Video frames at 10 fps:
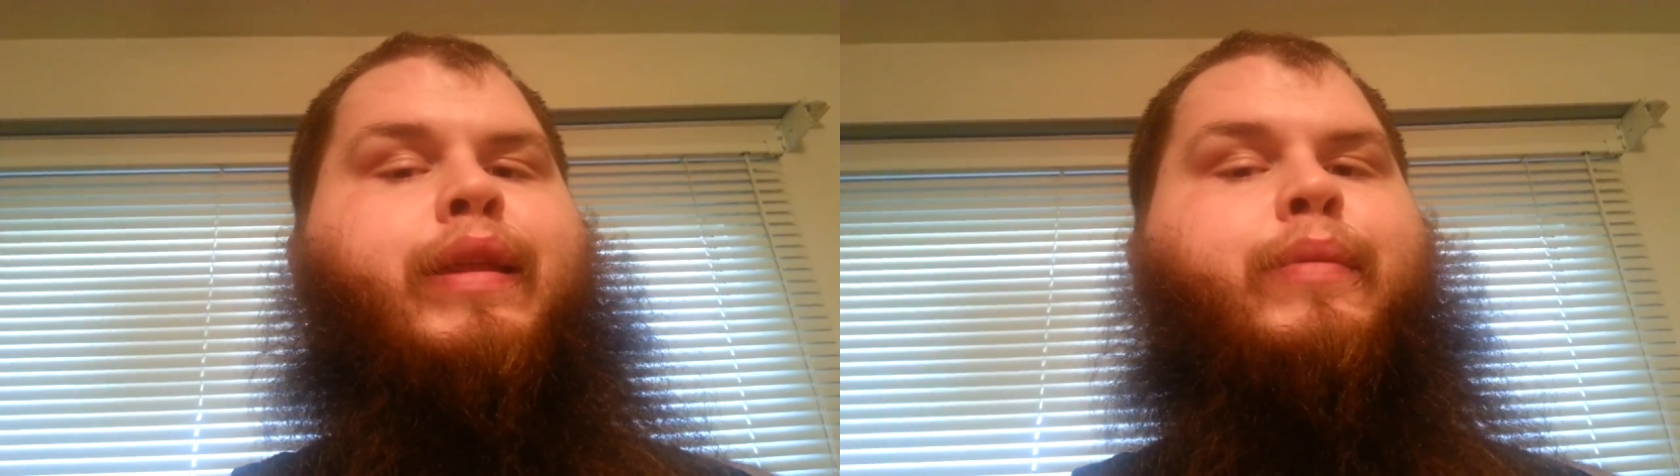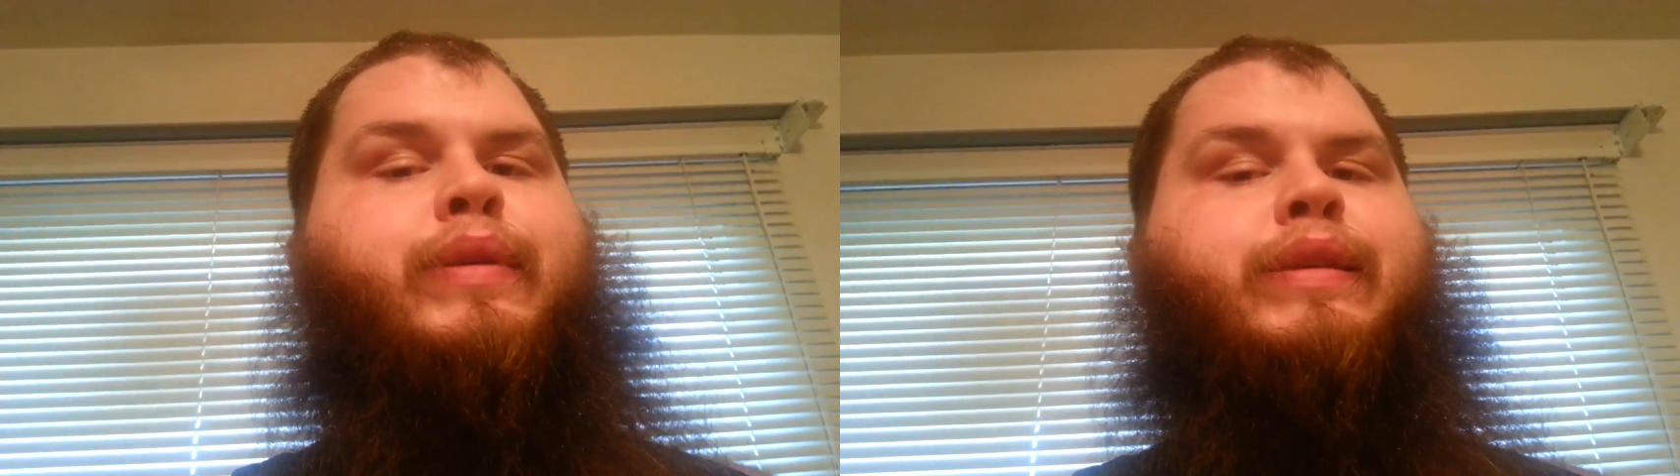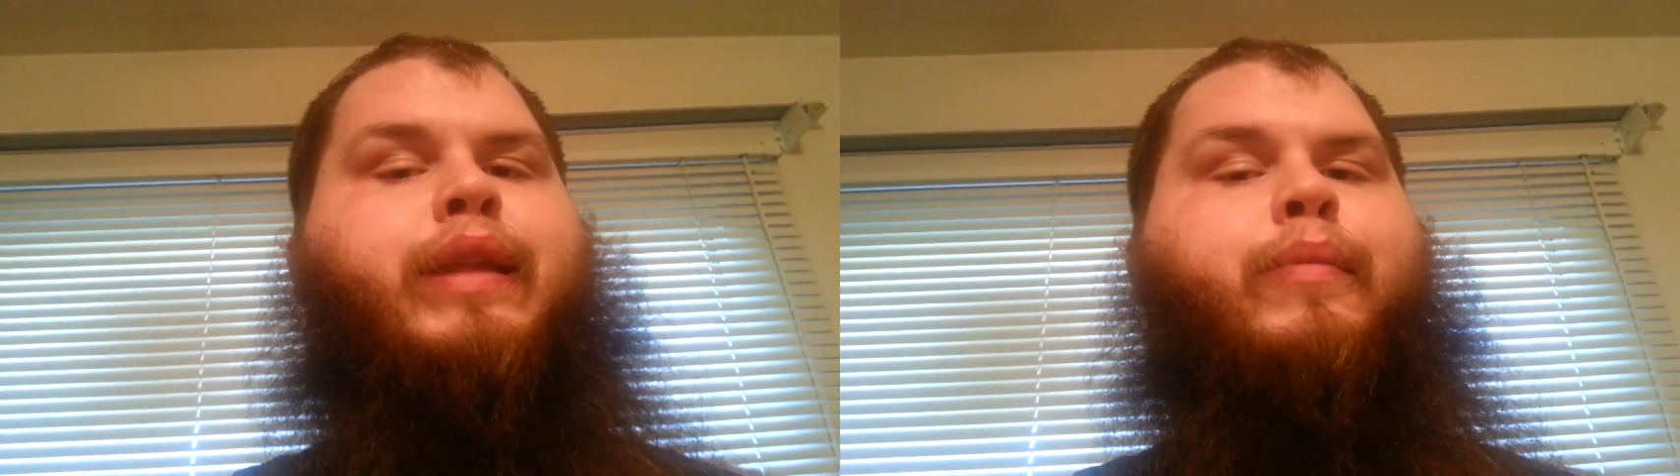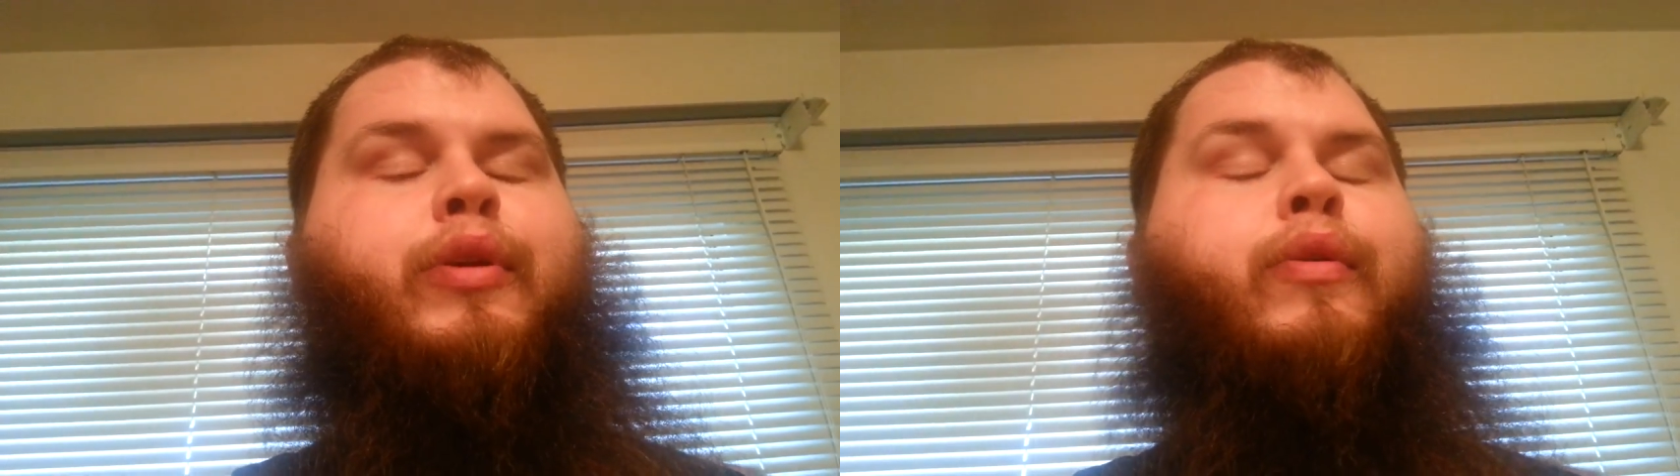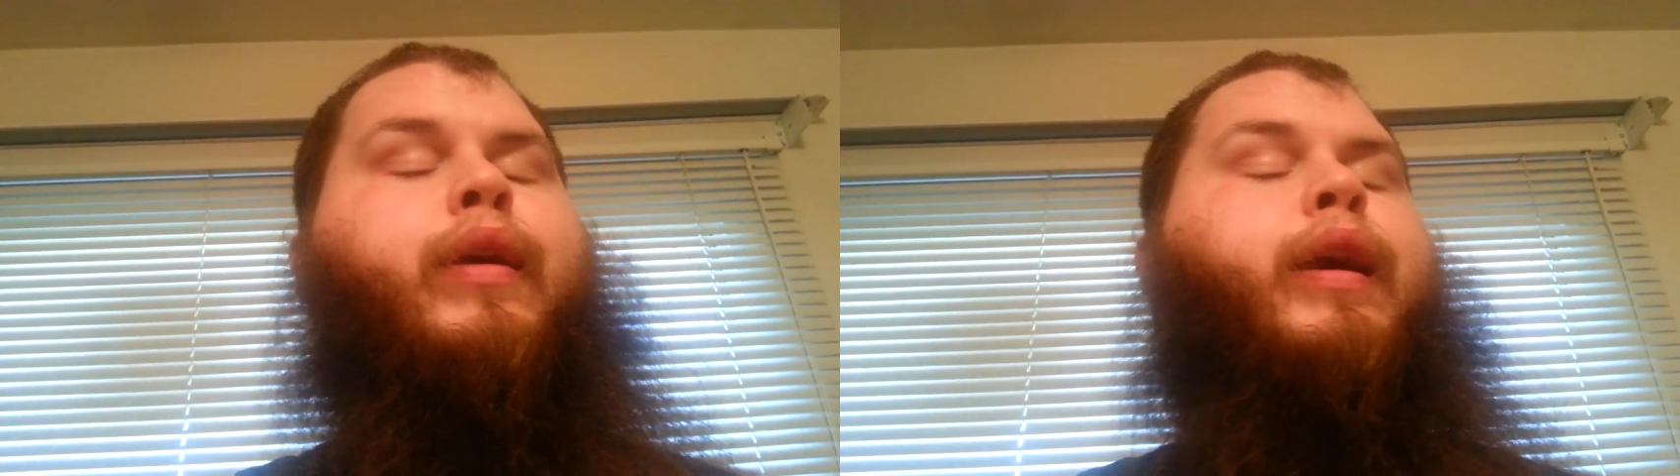
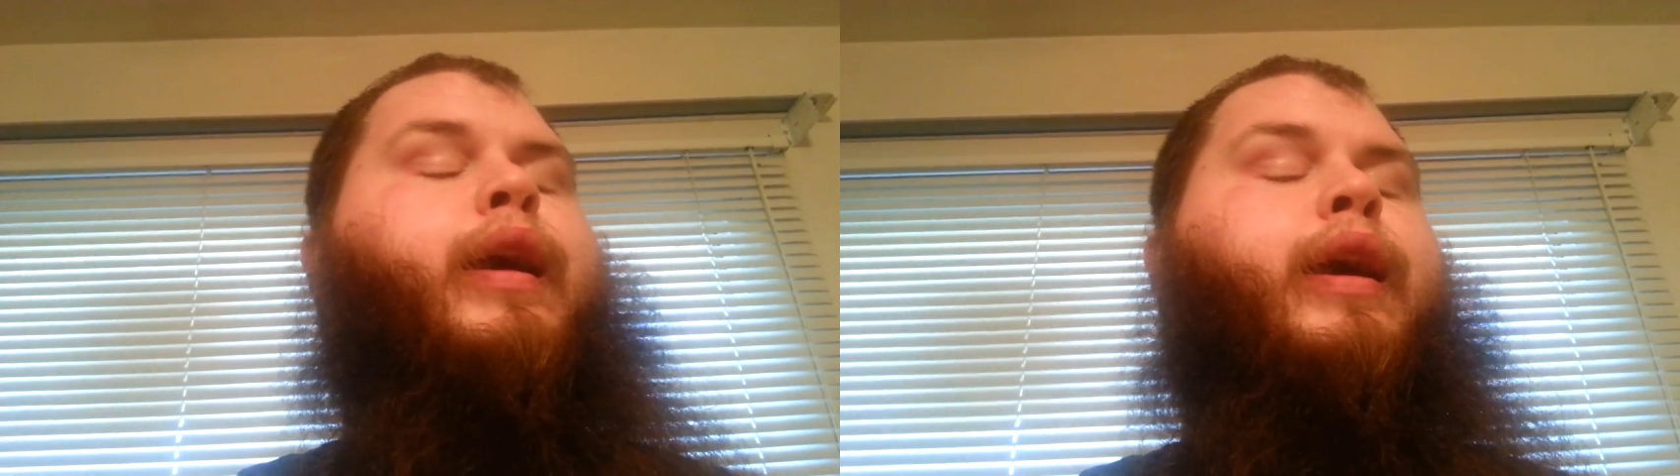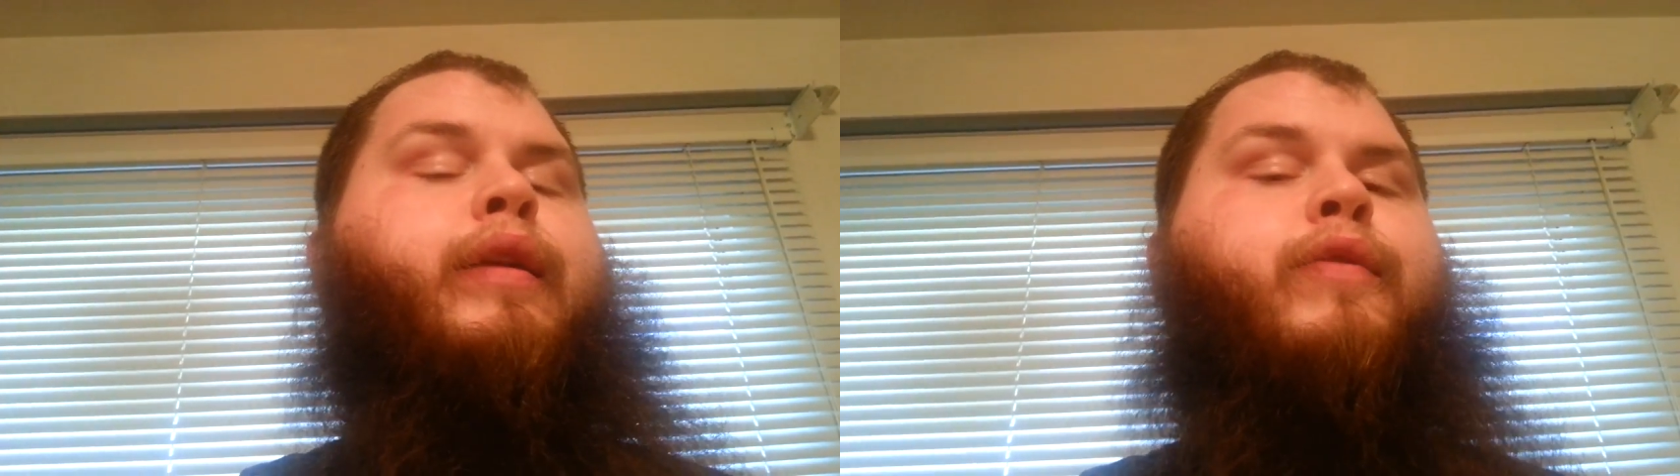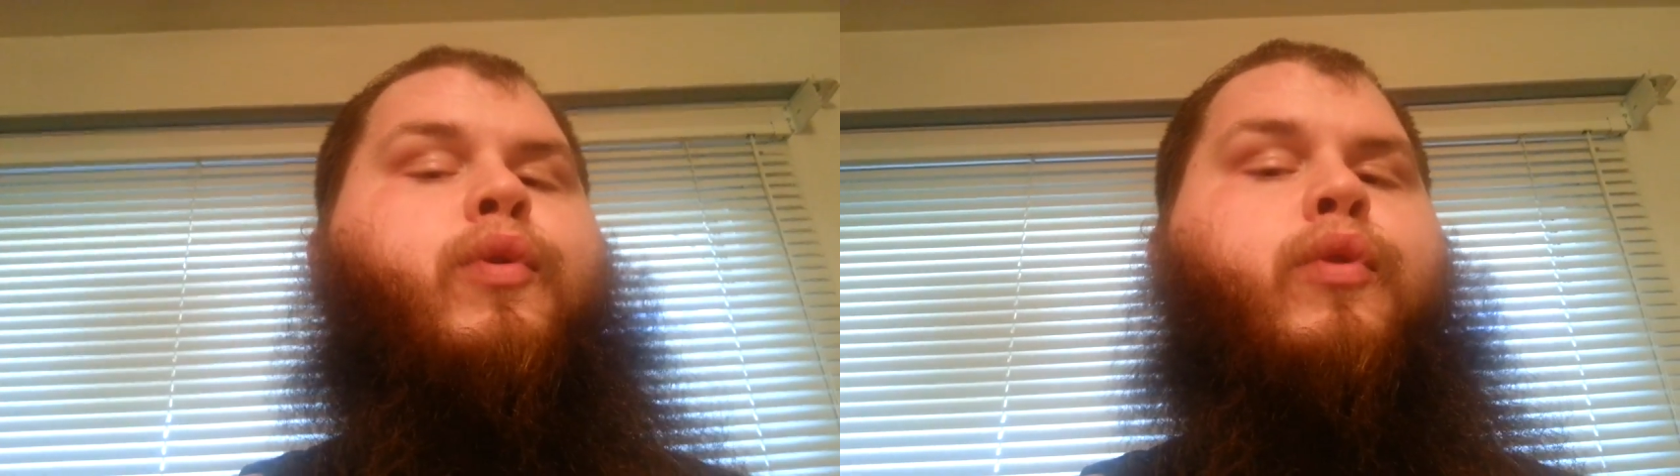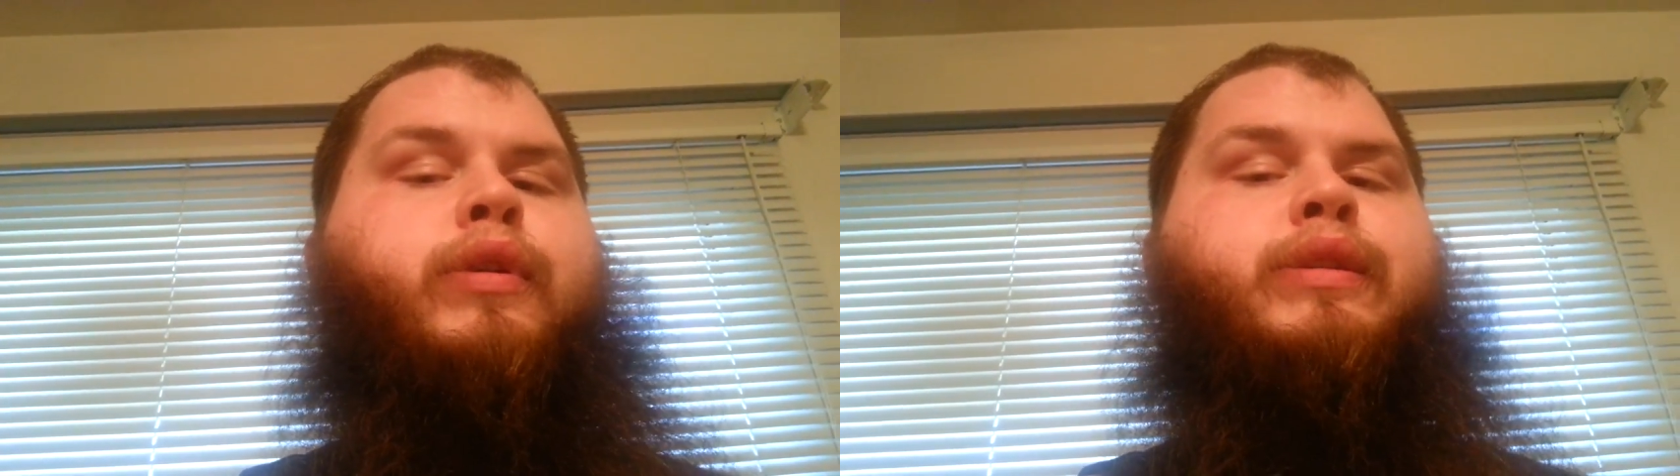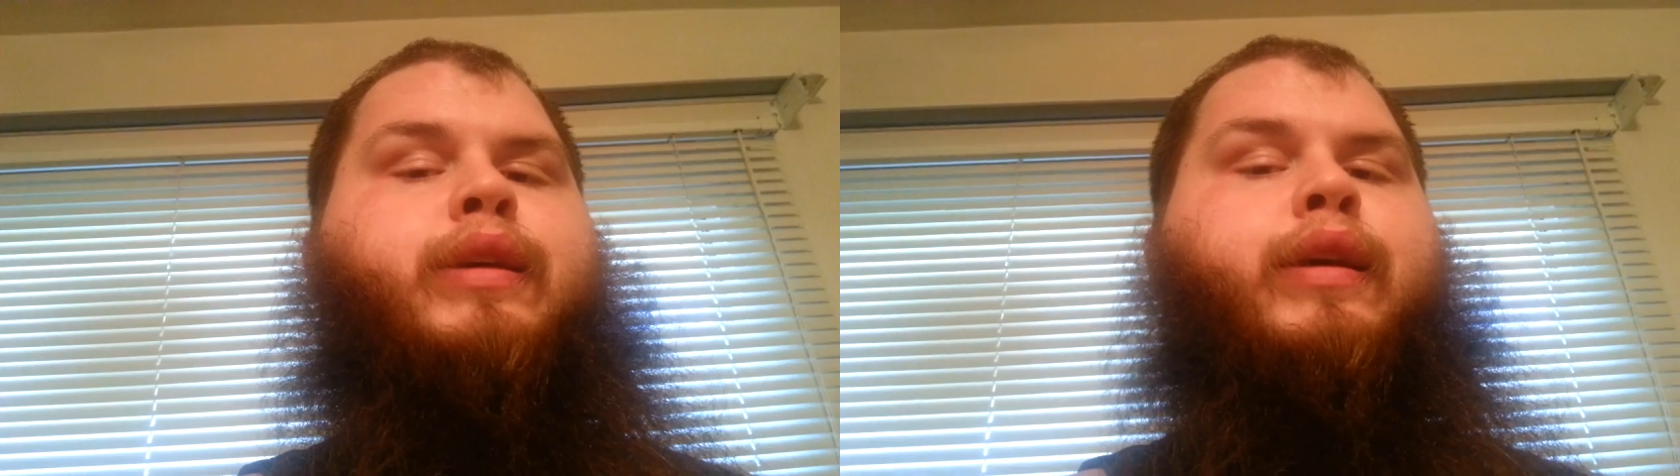WCW and, of
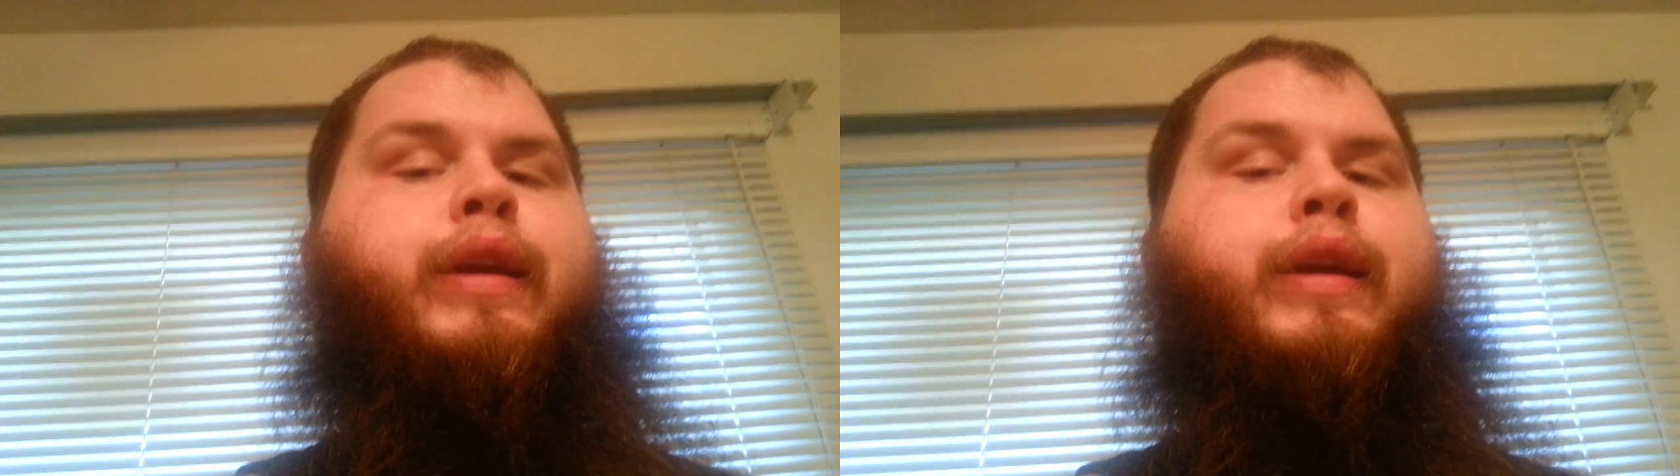course,